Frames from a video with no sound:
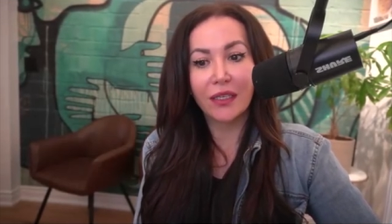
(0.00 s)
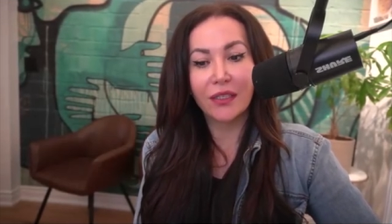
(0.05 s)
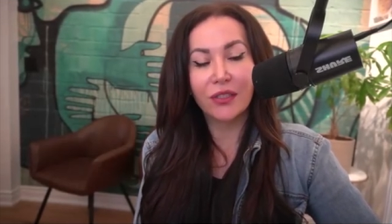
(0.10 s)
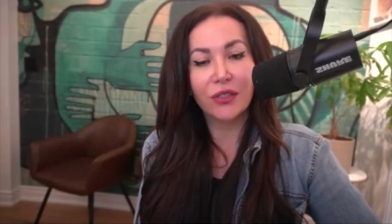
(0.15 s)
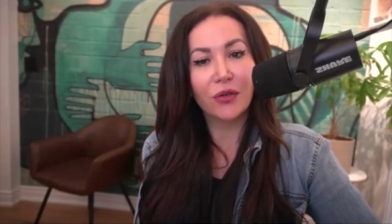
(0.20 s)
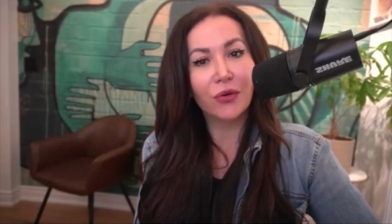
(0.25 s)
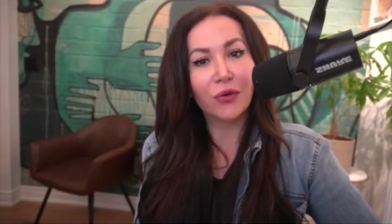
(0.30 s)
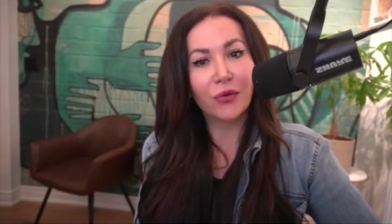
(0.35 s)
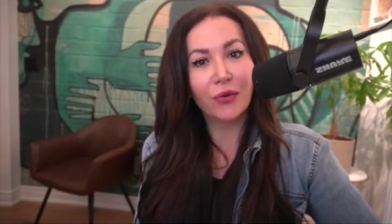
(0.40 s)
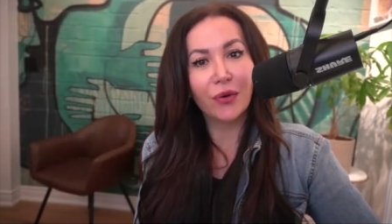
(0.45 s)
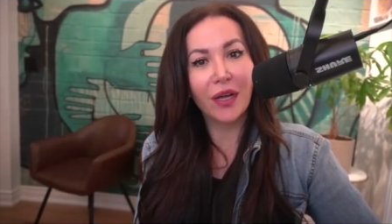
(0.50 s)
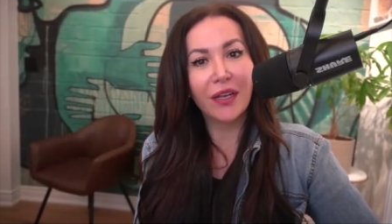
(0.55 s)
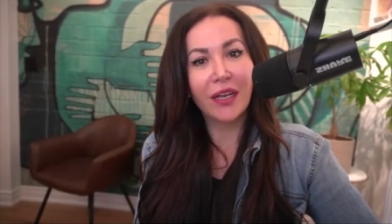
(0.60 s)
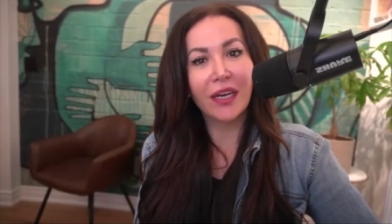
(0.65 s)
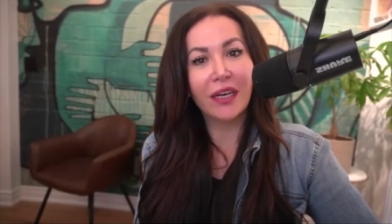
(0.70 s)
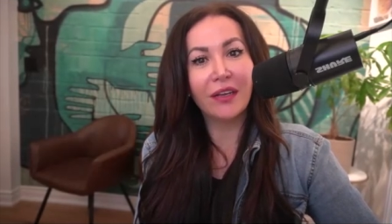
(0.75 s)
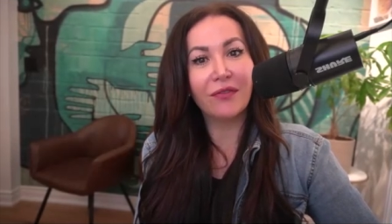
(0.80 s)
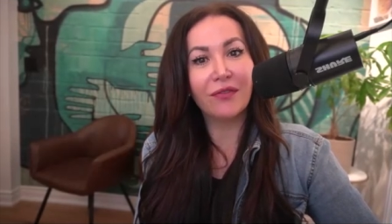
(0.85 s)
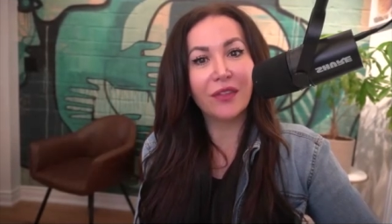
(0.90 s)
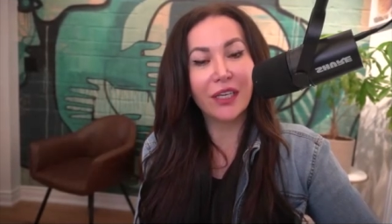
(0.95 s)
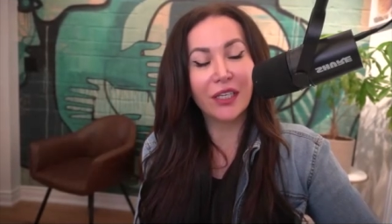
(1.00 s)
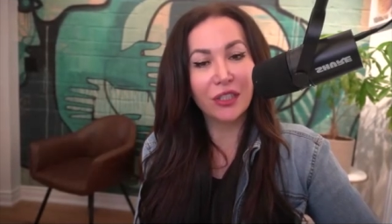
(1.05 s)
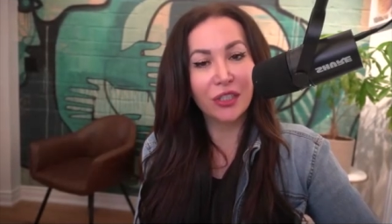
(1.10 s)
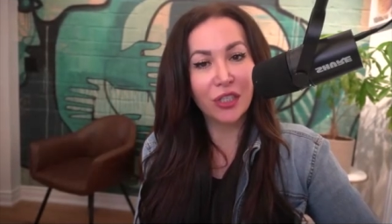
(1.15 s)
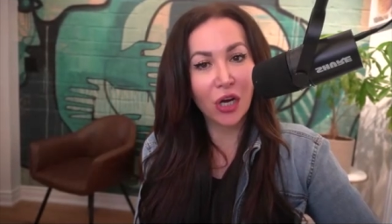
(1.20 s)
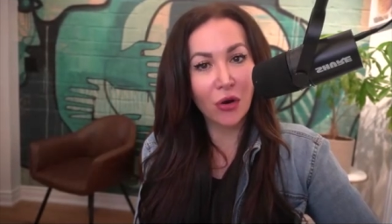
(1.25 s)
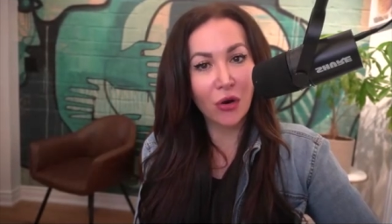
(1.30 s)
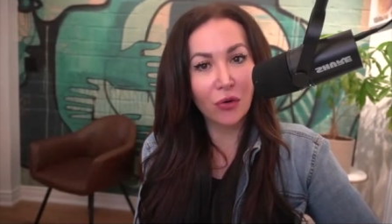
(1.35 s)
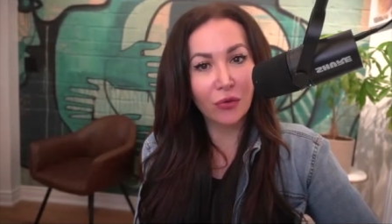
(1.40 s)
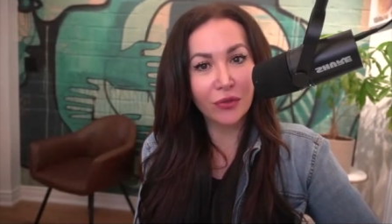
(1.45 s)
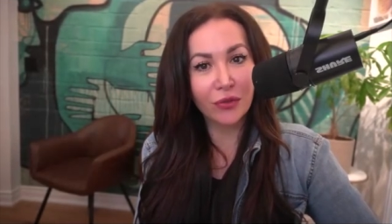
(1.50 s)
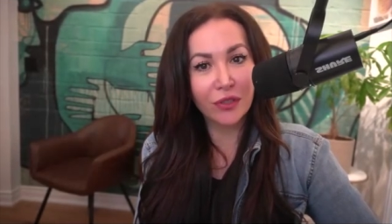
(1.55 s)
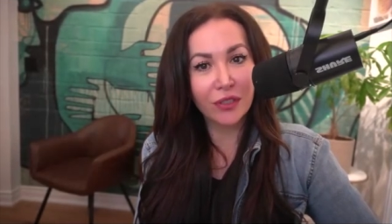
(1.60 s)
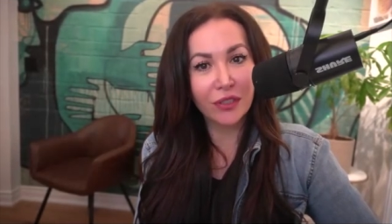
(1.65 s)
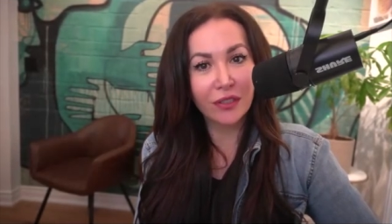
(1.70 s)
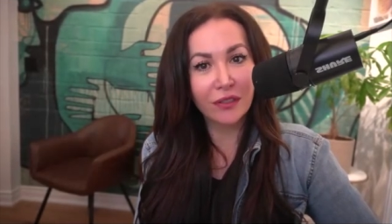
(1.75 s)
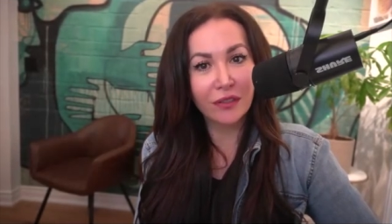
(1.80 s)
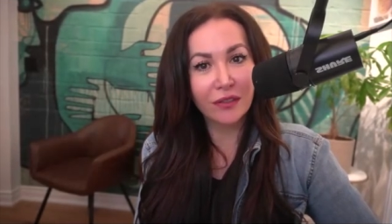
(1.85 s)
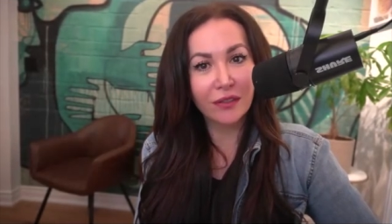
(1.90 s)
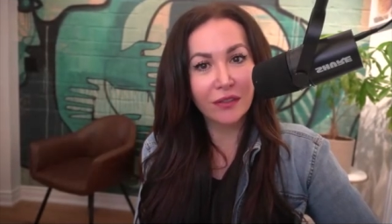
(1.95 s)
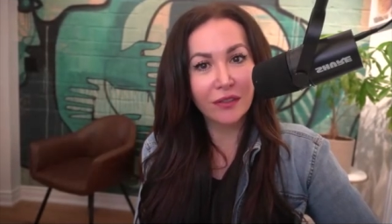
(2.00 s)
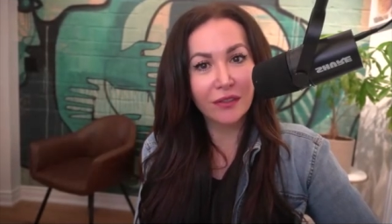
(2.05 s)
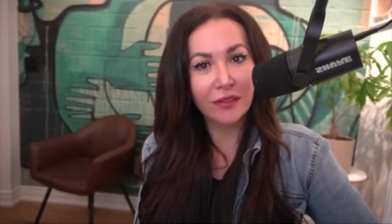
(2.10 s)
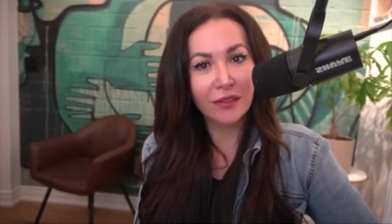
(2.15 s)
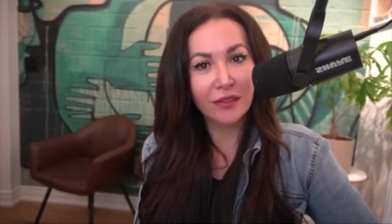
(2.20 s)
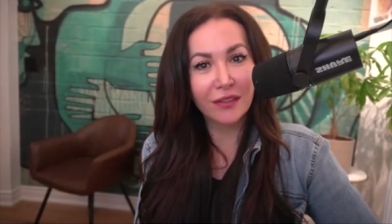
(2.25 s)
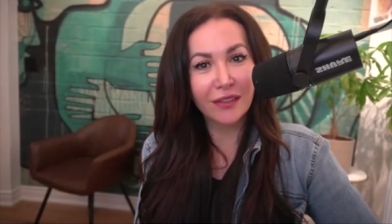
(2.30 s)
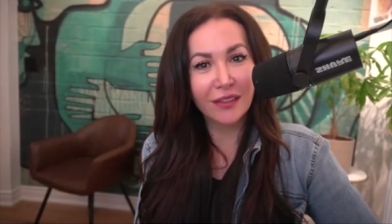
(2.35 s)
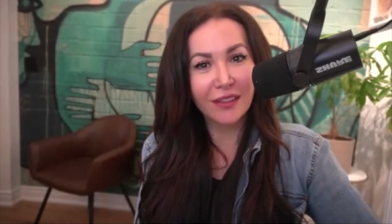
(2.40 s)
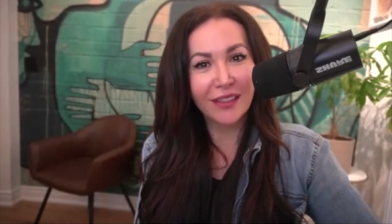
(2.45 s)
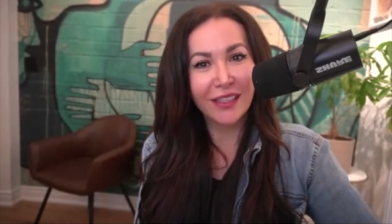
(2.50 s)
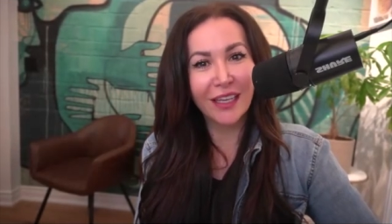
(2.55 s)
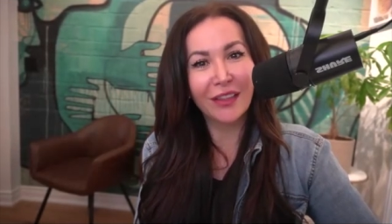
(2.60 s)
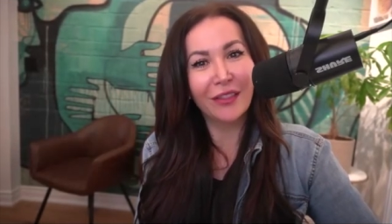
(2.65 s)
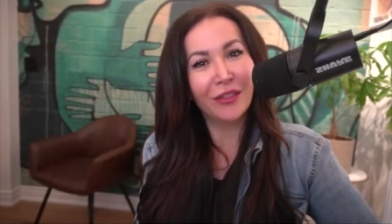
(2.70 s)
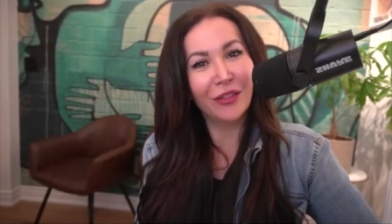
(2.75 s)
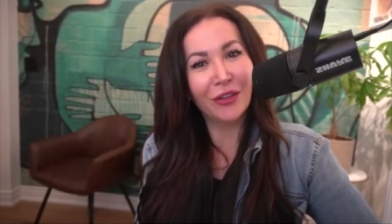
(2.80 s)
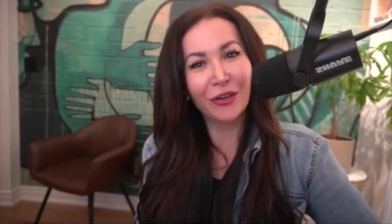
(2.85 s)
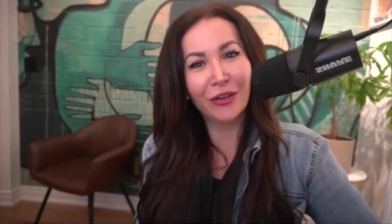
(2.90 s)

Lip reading: and then if they don't, then